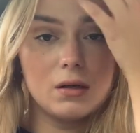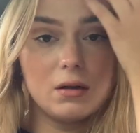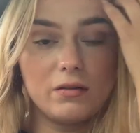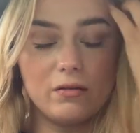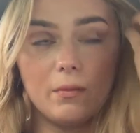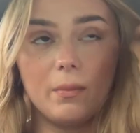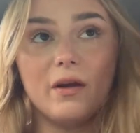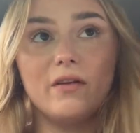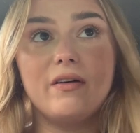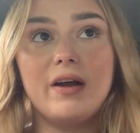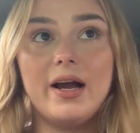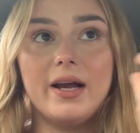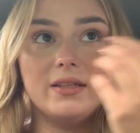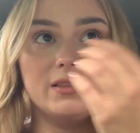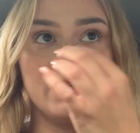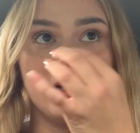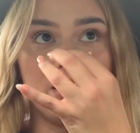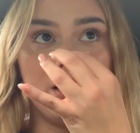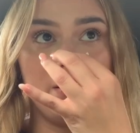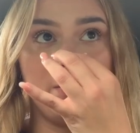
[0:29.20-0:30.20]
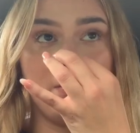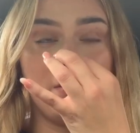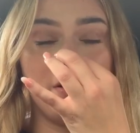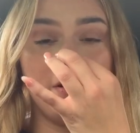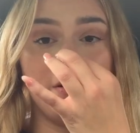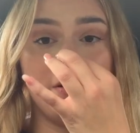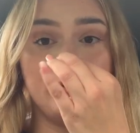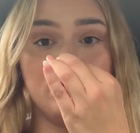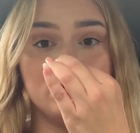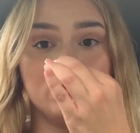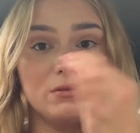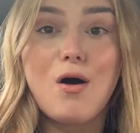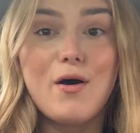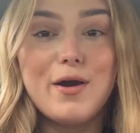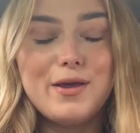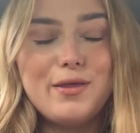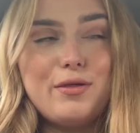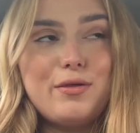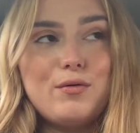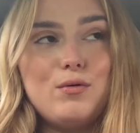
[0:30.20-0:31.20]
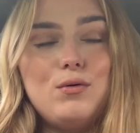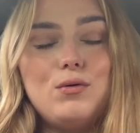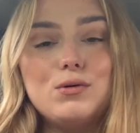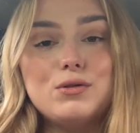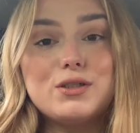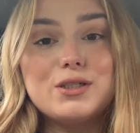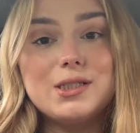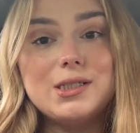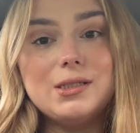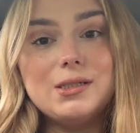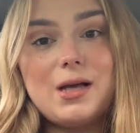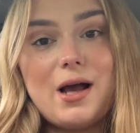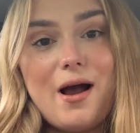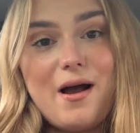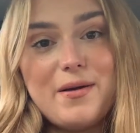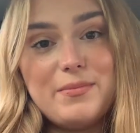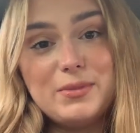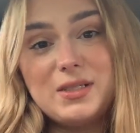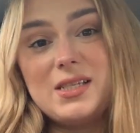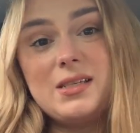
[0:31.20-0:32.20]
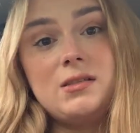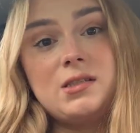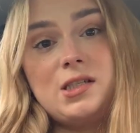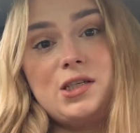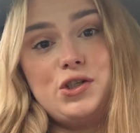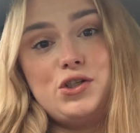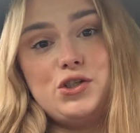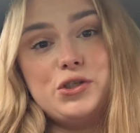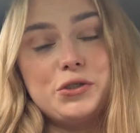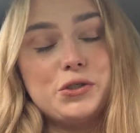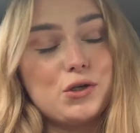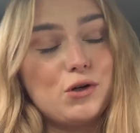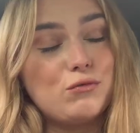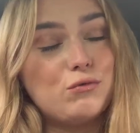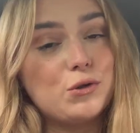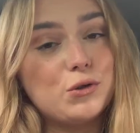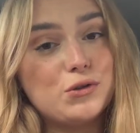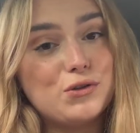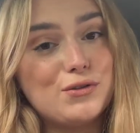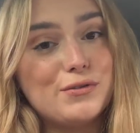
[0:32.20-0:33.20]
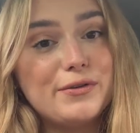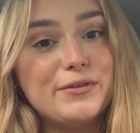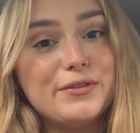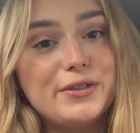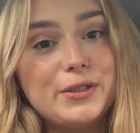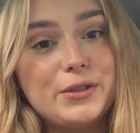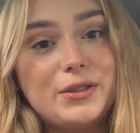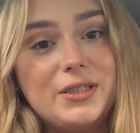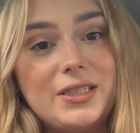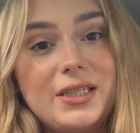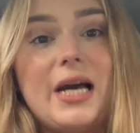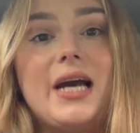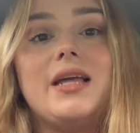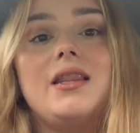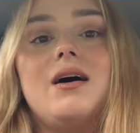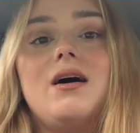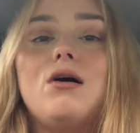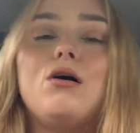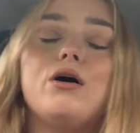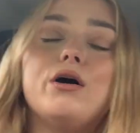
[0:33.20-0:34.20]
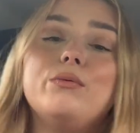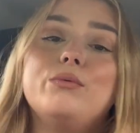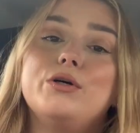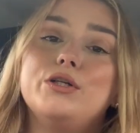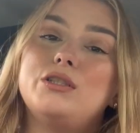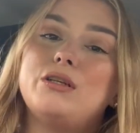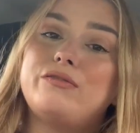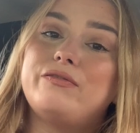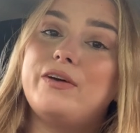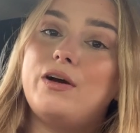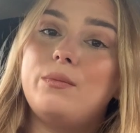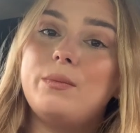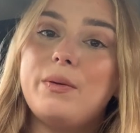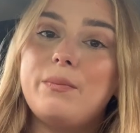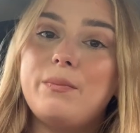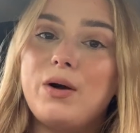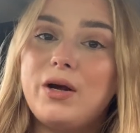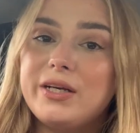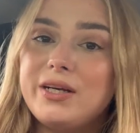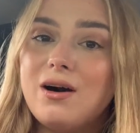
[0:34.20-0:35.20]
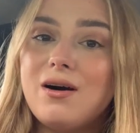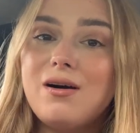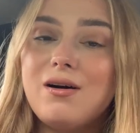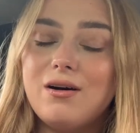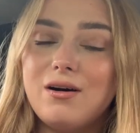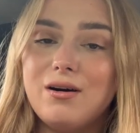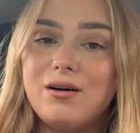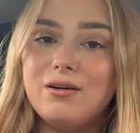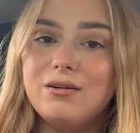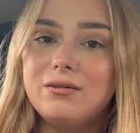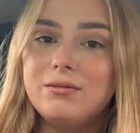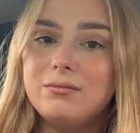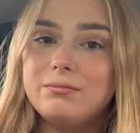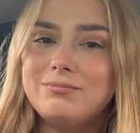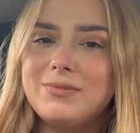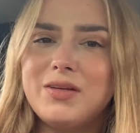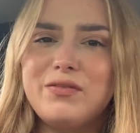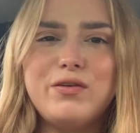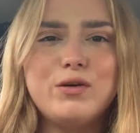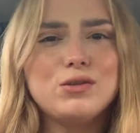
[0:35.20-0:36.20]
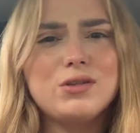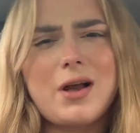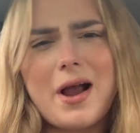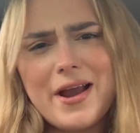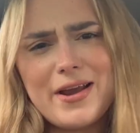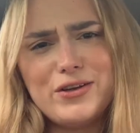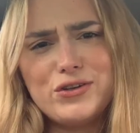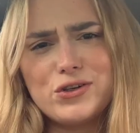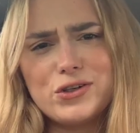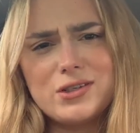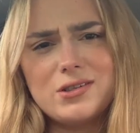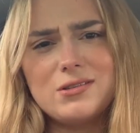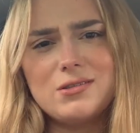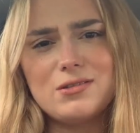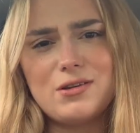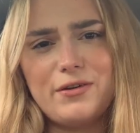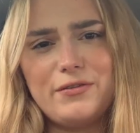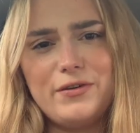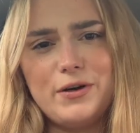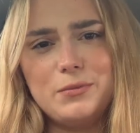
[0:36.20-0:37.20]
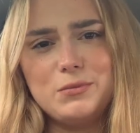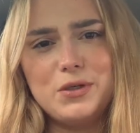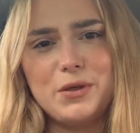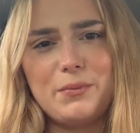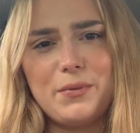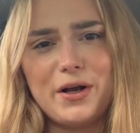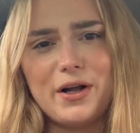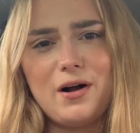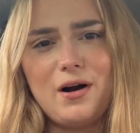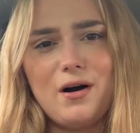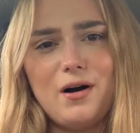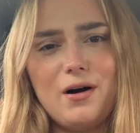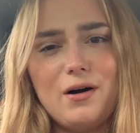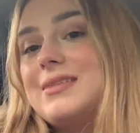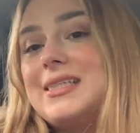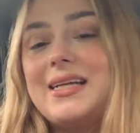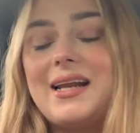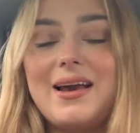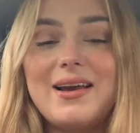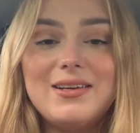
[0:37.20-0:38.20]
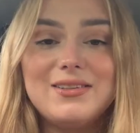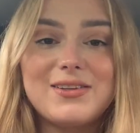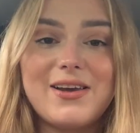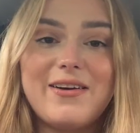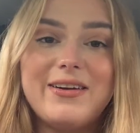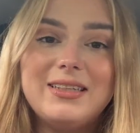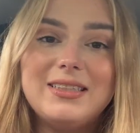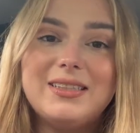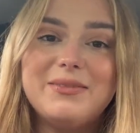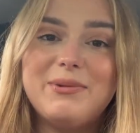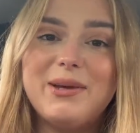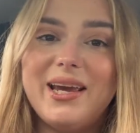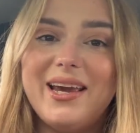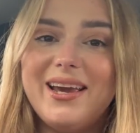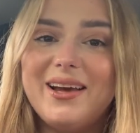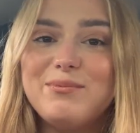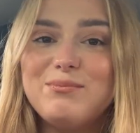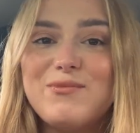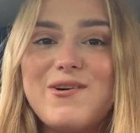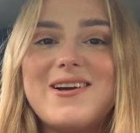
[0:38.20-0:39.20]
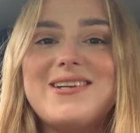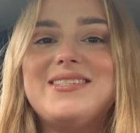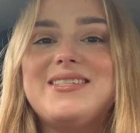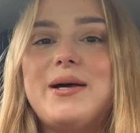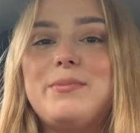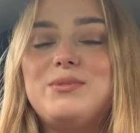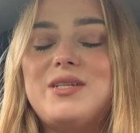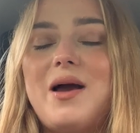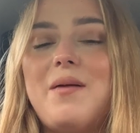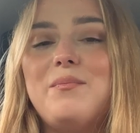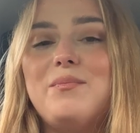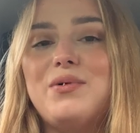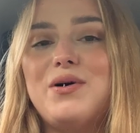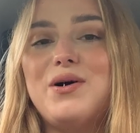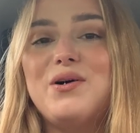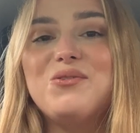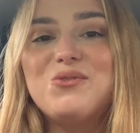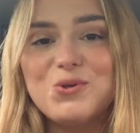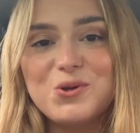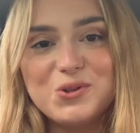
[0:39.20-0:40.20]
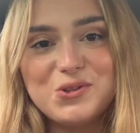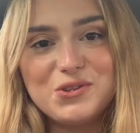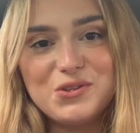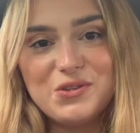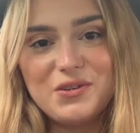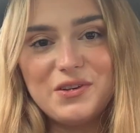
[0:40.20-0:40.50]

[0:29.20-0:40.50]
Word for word: for a bit of hair tickling my nose. I thought um, since it's just a roster reveal today that I would film in my car. It feels like ages since I filmed in my car. Today is going to be my September roster